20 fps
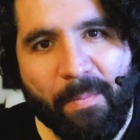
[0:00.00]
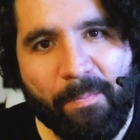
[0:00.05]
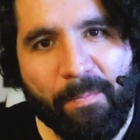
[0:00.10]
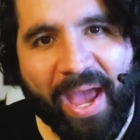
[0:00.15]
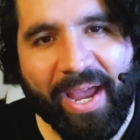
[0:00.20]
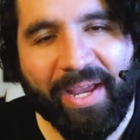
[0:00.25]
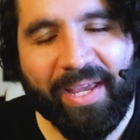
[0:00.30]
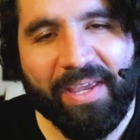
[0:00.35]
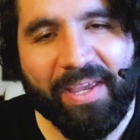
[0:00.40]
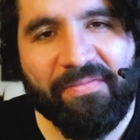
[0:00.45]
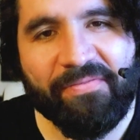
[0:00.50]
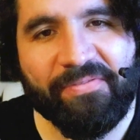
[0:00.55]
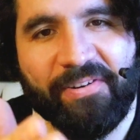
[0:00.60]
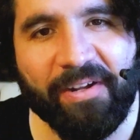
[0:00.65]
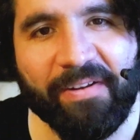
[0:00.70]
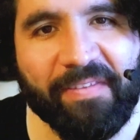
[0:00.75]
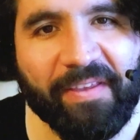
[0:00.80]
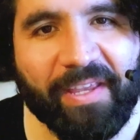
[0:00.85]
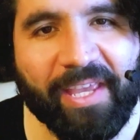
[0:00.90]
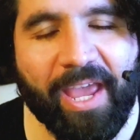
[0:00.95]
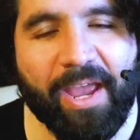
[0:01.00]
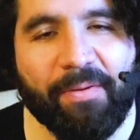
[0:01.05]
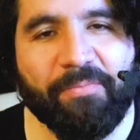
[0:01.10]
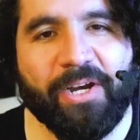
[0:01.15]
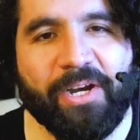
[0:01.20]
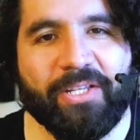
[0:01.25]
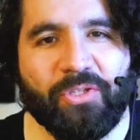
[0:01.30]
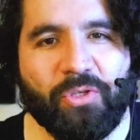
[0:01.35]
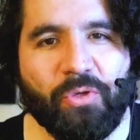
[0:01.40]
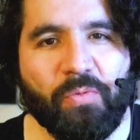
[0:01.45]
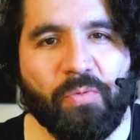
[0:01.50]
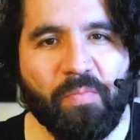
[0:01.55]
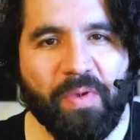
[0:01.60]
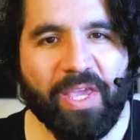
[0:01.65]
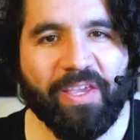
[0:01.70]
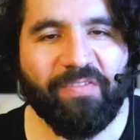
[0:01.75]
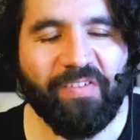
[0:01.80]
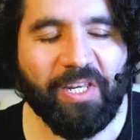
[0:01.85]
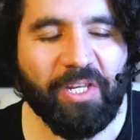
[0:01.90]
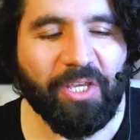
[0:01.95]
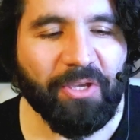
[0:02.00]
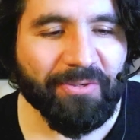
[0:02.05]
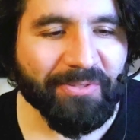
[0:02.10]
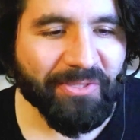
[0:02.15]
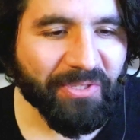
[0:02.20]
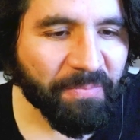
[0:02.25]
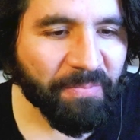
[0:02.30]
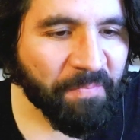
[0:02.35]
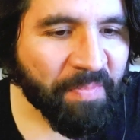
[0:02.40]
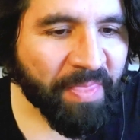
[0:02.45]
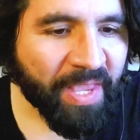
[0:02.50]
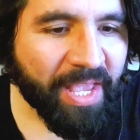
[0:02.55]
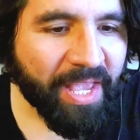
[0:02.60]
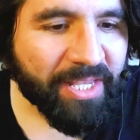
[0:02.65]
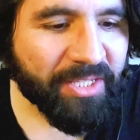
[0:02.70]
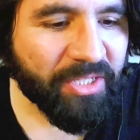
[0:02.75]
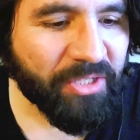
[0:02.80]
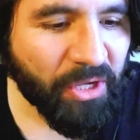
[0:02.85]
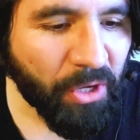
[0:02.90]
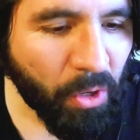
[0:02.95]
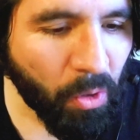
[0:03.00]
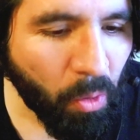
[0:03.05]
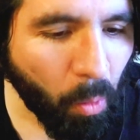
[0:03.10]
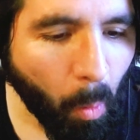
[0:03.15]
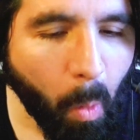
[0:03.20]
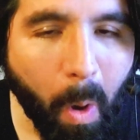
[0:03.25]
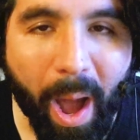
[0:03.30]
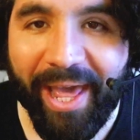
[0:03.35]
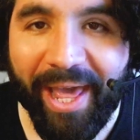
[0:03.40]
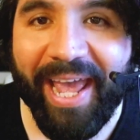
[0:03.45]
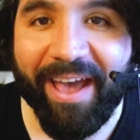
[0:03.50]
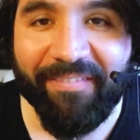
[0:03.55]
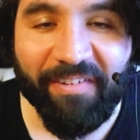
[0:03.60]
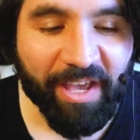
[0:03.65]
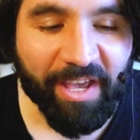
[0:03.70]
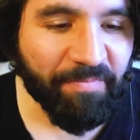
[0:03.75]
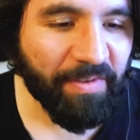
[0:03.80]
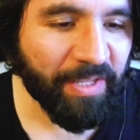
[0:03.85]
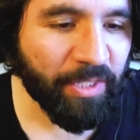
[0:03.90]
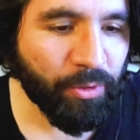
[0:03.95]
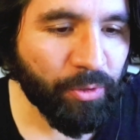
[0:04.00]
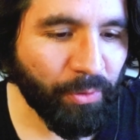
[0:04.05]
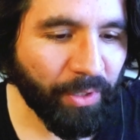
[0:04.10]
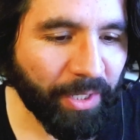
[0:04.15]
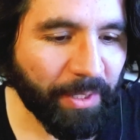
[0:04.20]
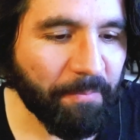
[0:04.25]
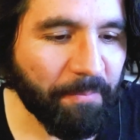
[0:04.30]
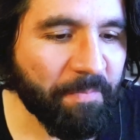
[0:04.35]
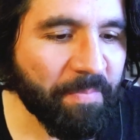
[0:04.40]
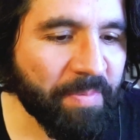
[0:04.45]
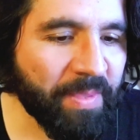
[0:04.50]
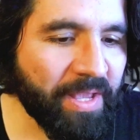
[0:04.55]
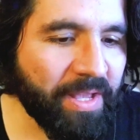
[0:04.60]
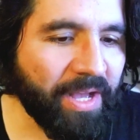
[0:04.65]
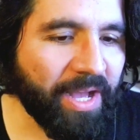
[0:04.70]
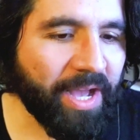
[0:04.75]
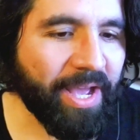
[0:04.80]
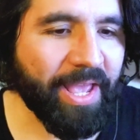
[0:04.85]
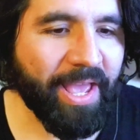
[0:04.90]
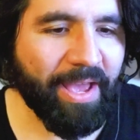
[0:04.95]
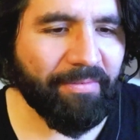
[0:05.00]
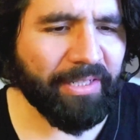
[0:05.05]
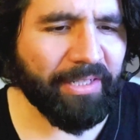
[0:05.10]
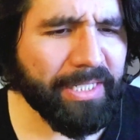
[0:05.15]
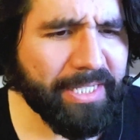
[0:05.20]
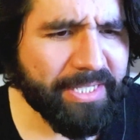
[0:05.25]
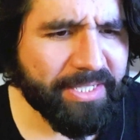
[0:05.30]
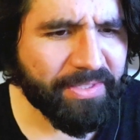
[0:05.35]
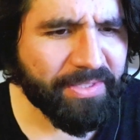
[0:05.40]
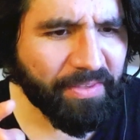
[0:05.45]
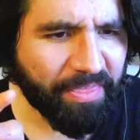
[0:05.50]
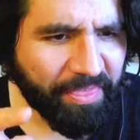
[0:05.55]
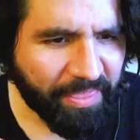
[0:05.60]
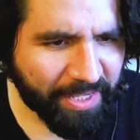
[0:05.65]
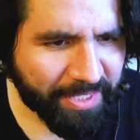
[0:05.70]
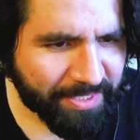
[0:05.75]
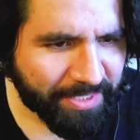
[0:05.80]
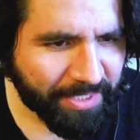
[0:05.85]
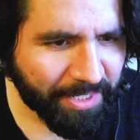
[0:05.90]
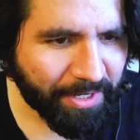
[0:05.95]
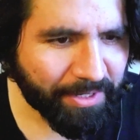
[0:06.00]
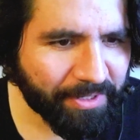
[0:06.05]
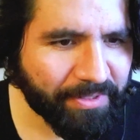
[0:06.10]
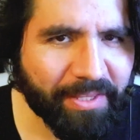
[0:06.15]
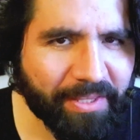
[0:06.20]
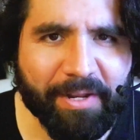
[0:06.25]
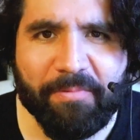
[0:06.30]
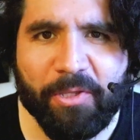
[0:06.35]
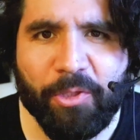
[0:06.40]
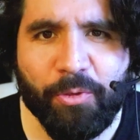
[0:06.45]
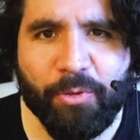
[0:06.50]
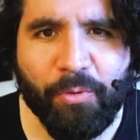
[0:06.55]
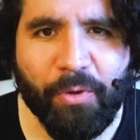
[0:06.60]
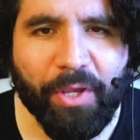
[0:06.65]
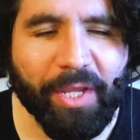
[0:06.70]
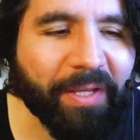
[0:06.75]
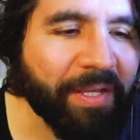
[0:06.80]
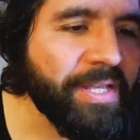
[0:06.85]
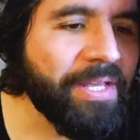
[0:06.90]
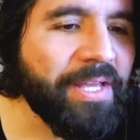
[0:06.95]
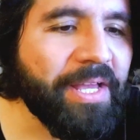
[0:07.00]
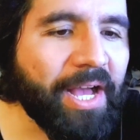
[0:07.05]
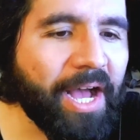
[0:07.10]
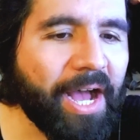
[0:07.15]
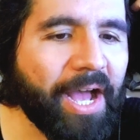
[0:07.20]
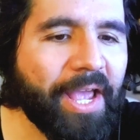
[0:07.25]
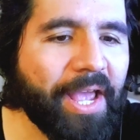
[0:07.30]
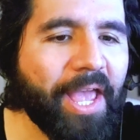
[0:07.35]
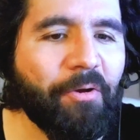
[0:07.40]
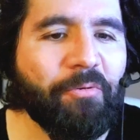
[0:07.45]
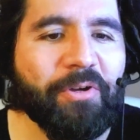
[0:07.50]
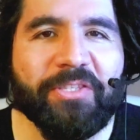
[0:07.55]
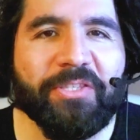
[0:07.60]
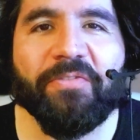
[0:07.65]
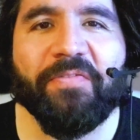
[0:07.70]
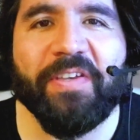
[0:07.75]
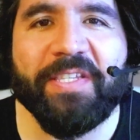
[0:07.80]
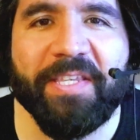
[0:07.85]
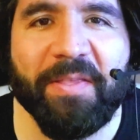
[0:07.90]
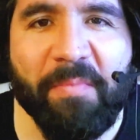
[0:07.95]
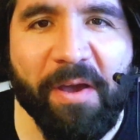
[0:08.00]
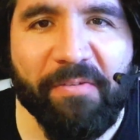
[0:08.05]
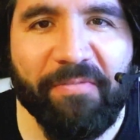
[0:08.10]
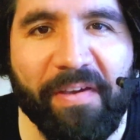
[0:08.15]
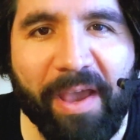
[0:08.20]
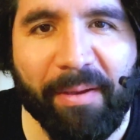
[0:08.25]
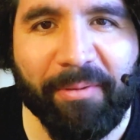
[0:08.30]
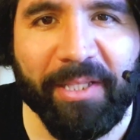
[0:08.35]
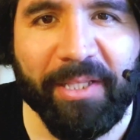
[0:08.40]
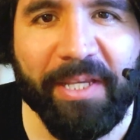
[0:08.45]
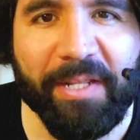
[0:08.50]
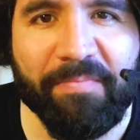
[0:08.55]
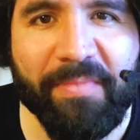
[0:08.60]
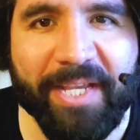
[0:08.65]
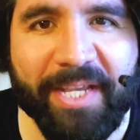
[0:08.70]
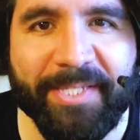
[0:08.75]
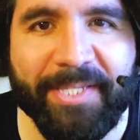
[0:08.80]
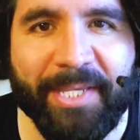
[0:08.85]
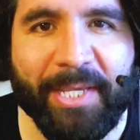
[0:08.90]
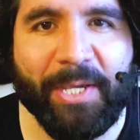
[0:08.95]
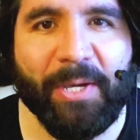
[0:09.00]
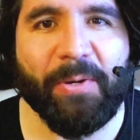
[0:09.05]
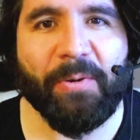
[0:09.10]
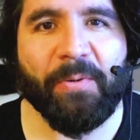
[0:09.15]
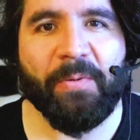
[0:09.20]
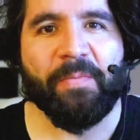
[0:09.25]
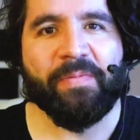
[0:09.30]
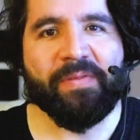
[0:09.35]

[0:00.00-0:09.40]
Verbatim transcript: back in front of the camera to make videos. So what have I been doing? I have a list of things here that I've been doing. I went to visit my family in Mexico.